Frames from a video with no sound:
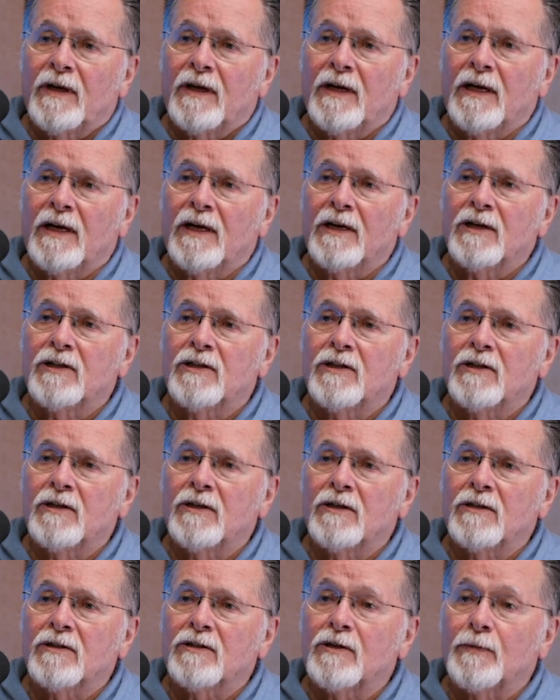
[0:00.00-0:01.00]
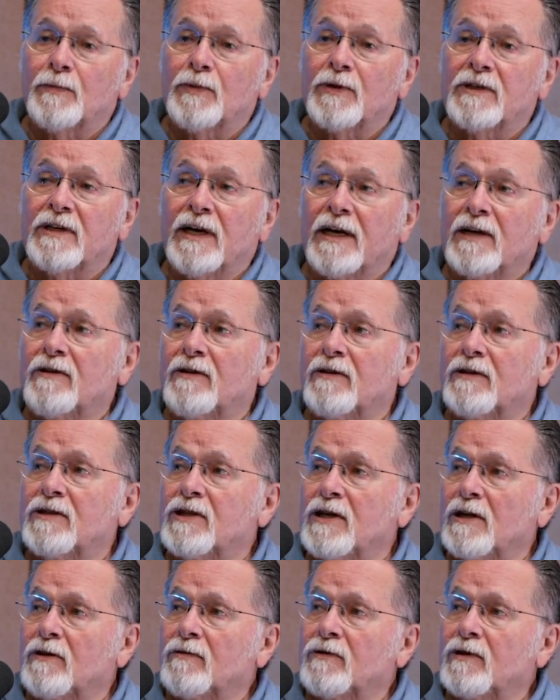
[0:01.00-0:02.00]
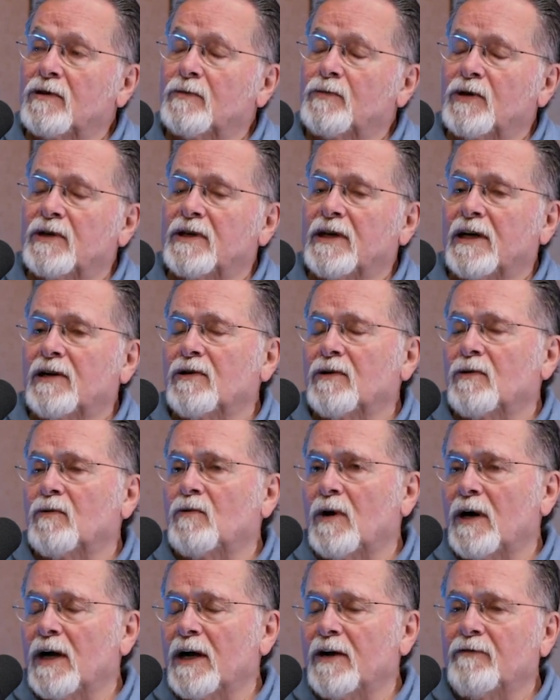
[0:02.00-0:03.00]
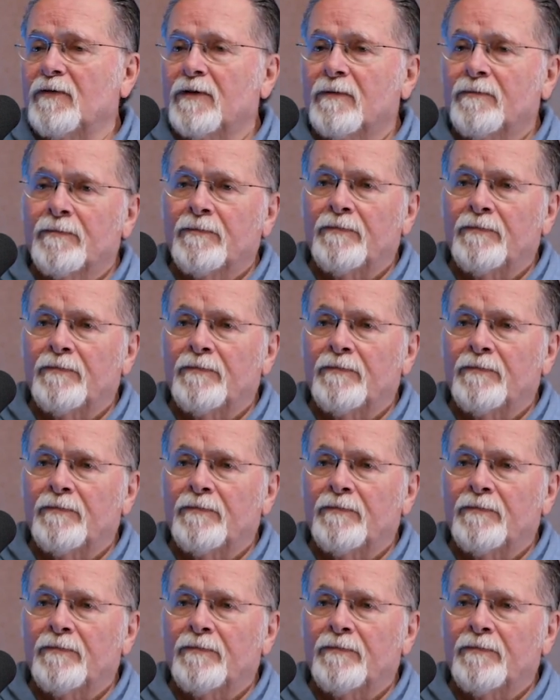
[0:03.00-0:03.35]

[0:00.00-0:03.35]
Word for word: and to to protect their children, protect their wife.